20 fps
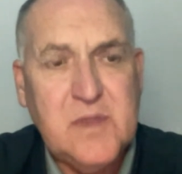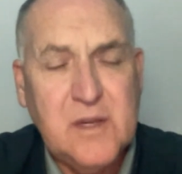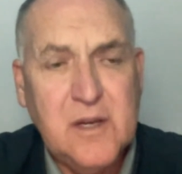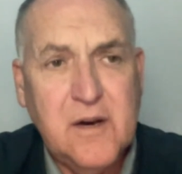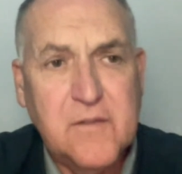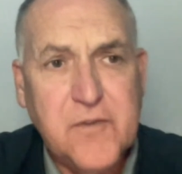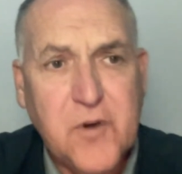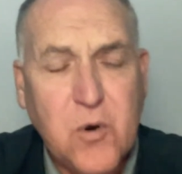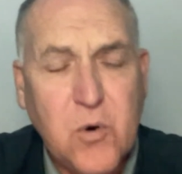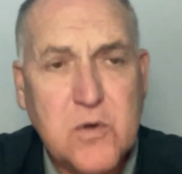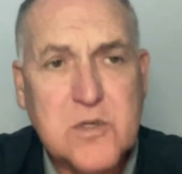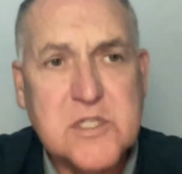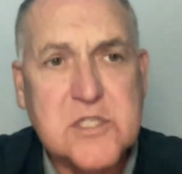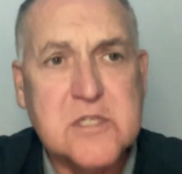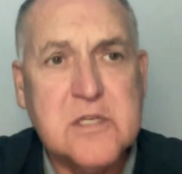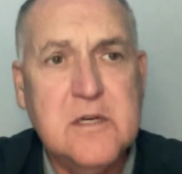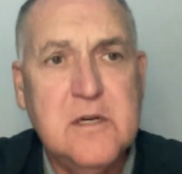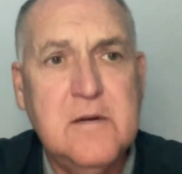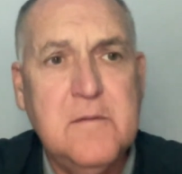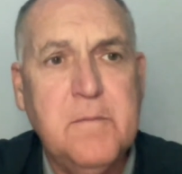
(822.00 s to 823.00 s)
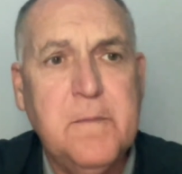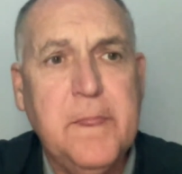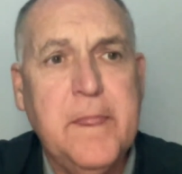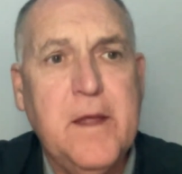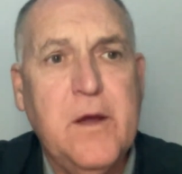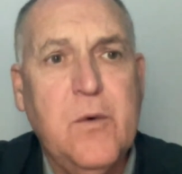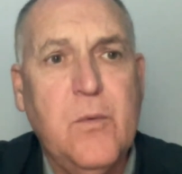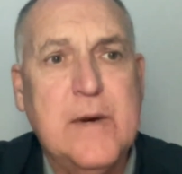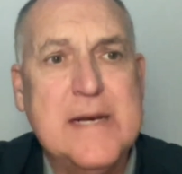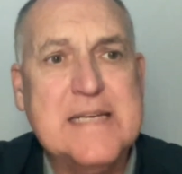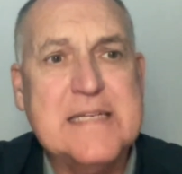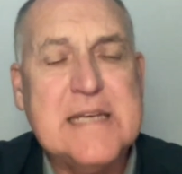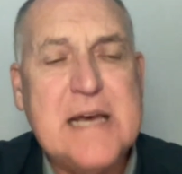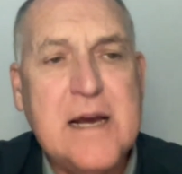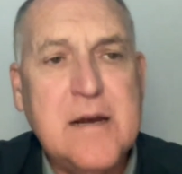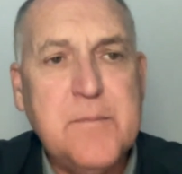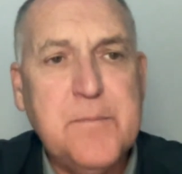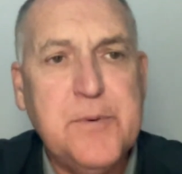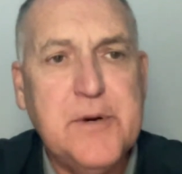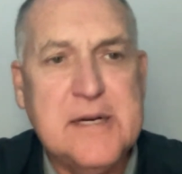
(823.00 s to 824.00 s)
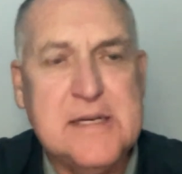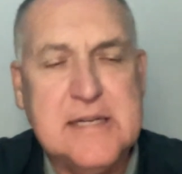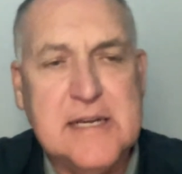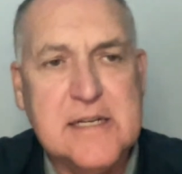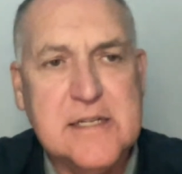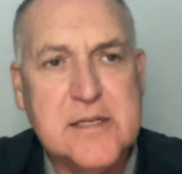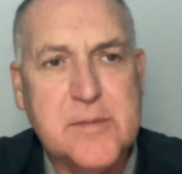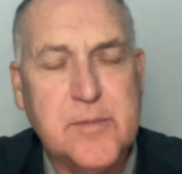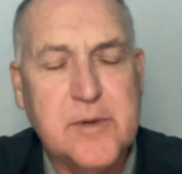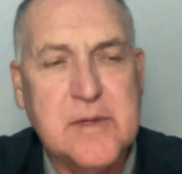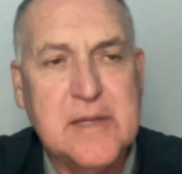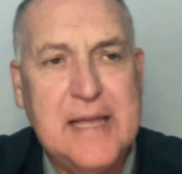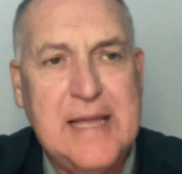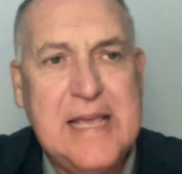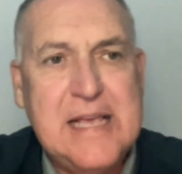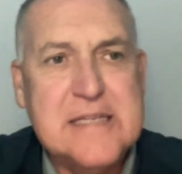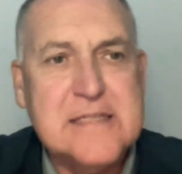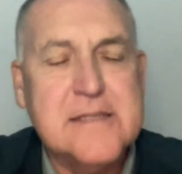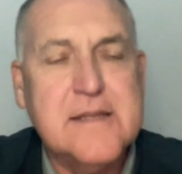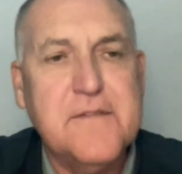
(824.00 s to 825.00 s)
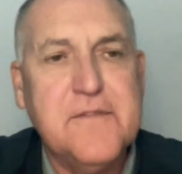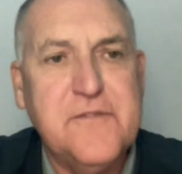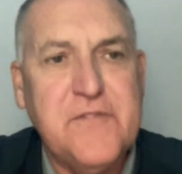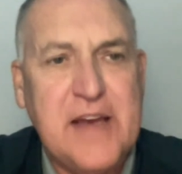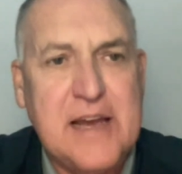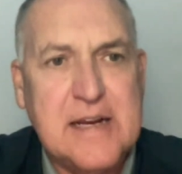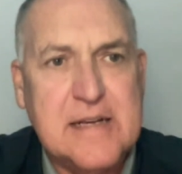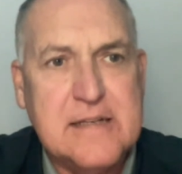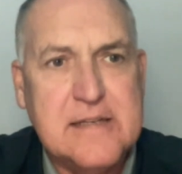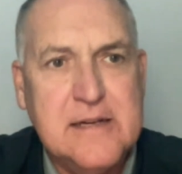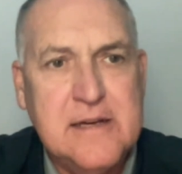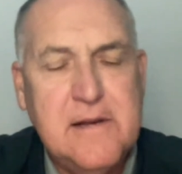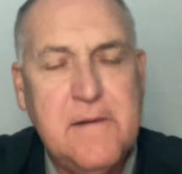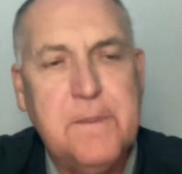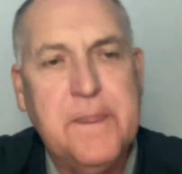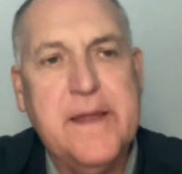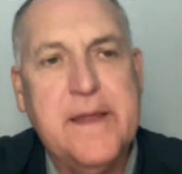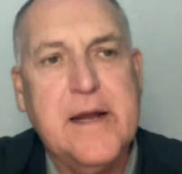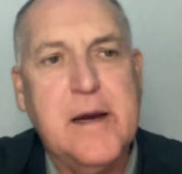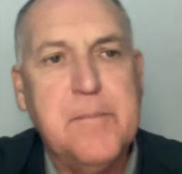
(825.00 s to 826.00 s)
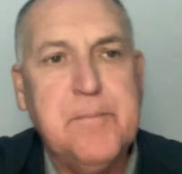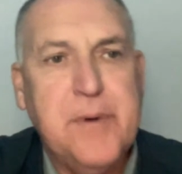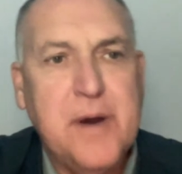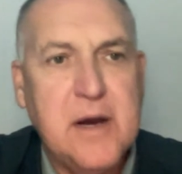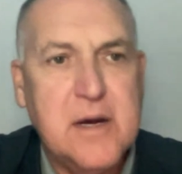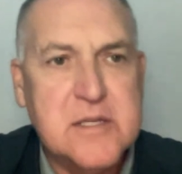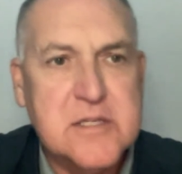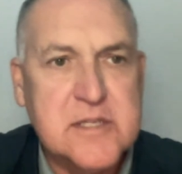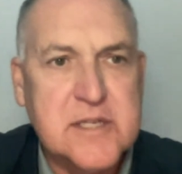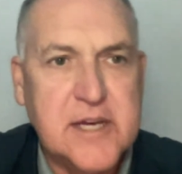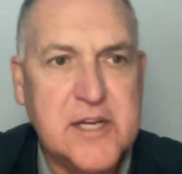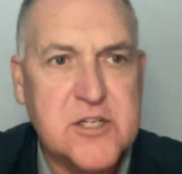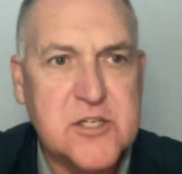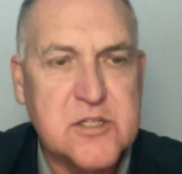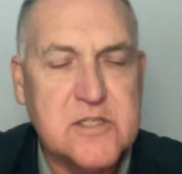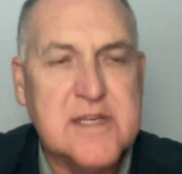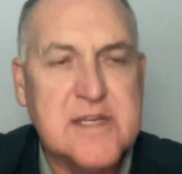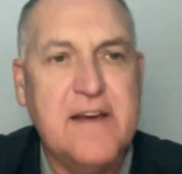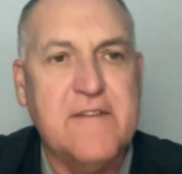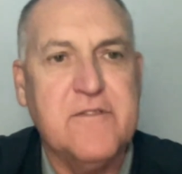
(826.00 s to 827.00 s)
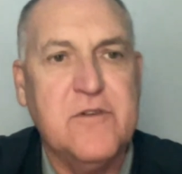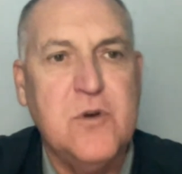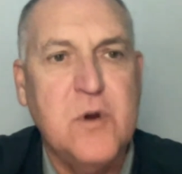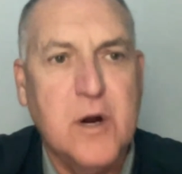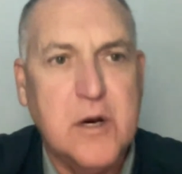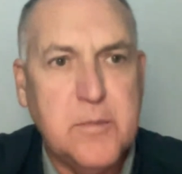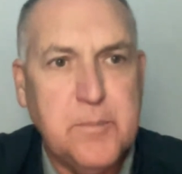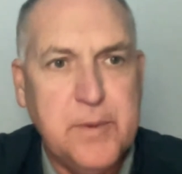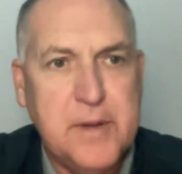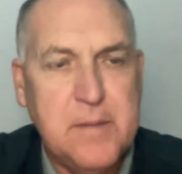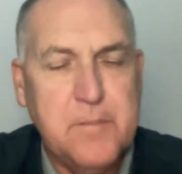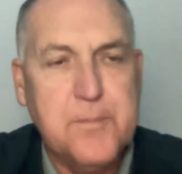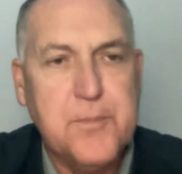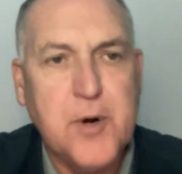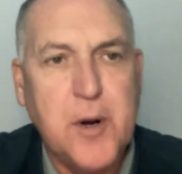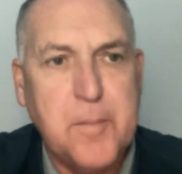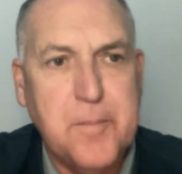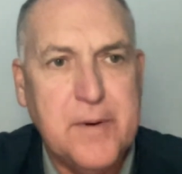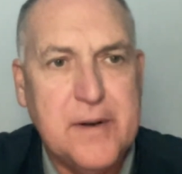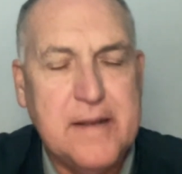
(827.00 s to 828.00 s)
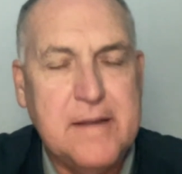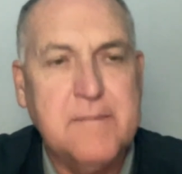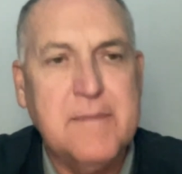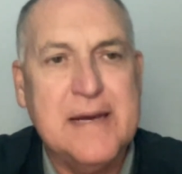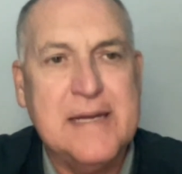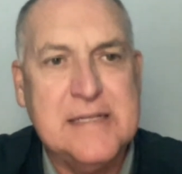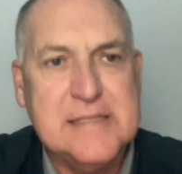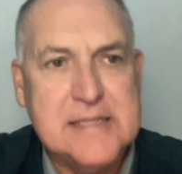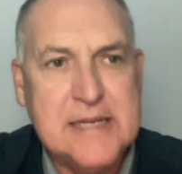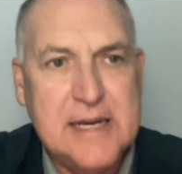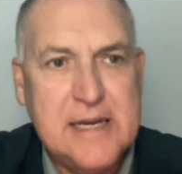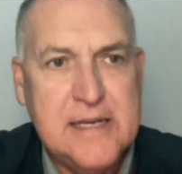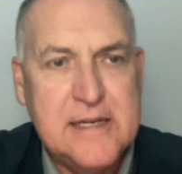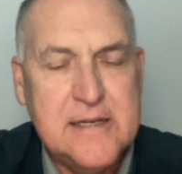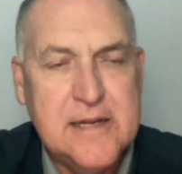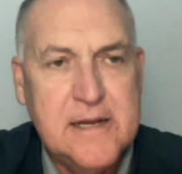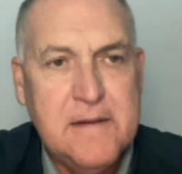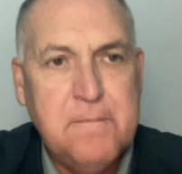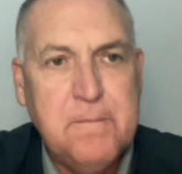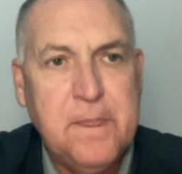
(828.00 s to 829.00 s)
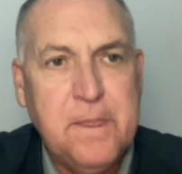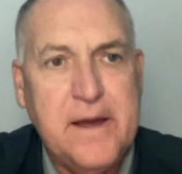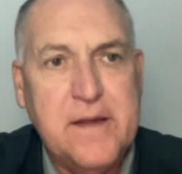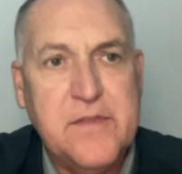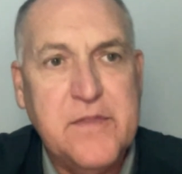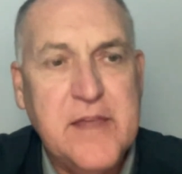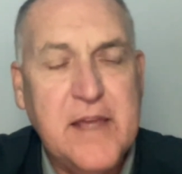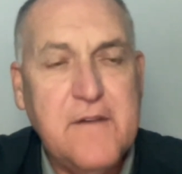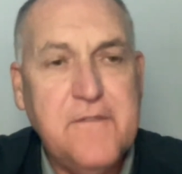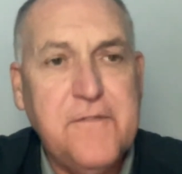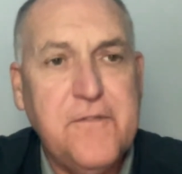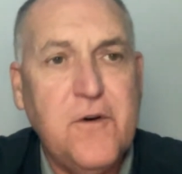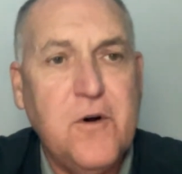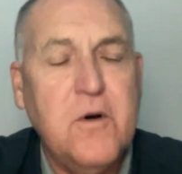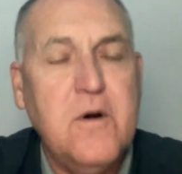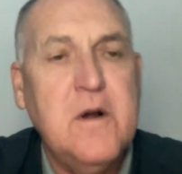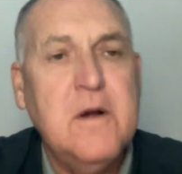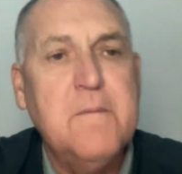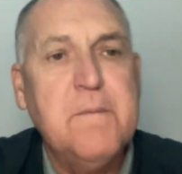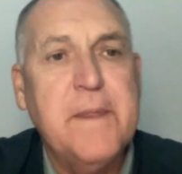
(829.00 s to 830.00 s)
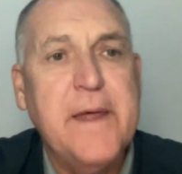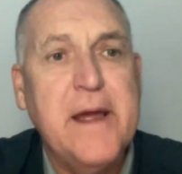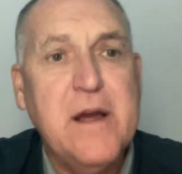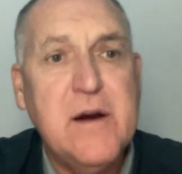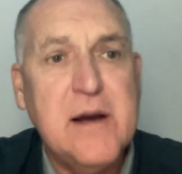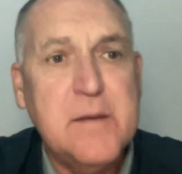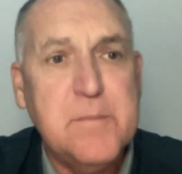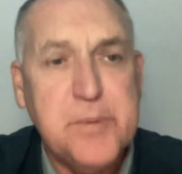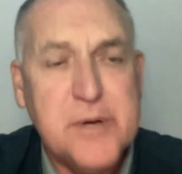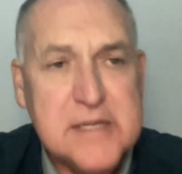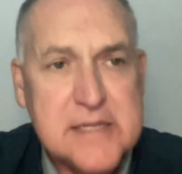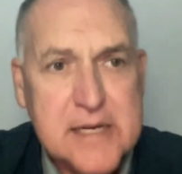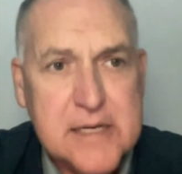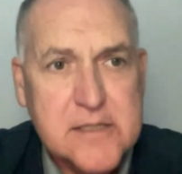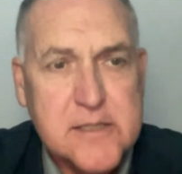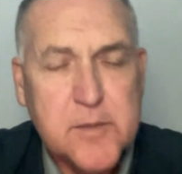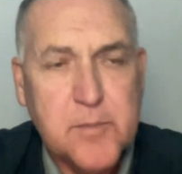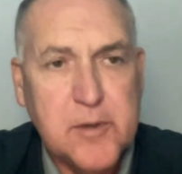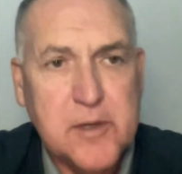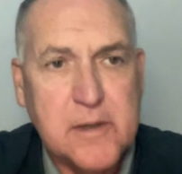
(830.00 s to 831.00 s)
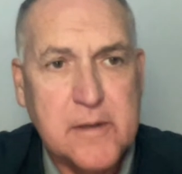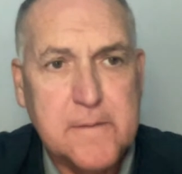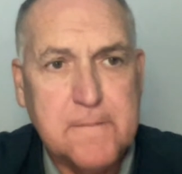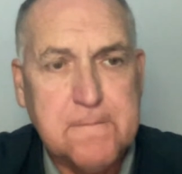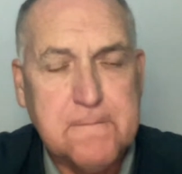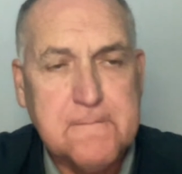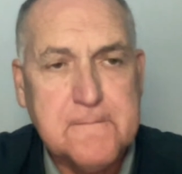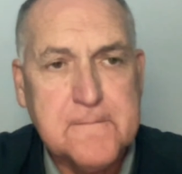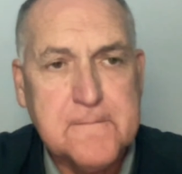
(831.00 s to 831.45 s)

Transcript: Of course, what is unpredictable is the fact that our power stations have not been properly maintained, and therefore they are unpredictable.